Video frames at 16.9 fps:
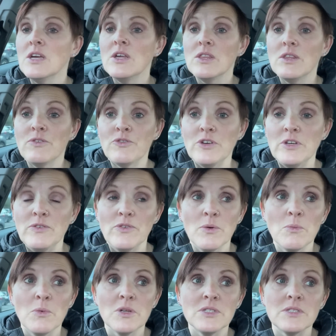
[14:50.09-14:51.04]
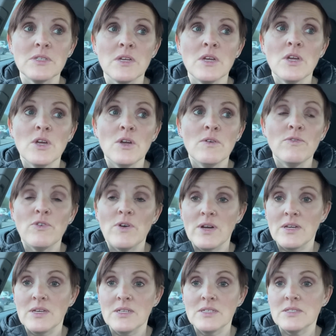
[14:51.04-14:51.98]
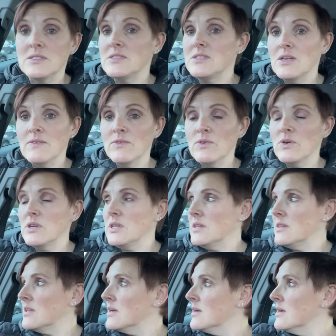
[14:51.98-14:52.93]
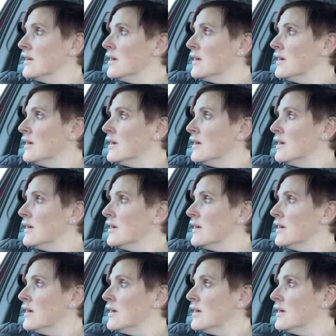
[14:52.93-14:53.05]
the free from ones for Agnes. Still haven't got any in there.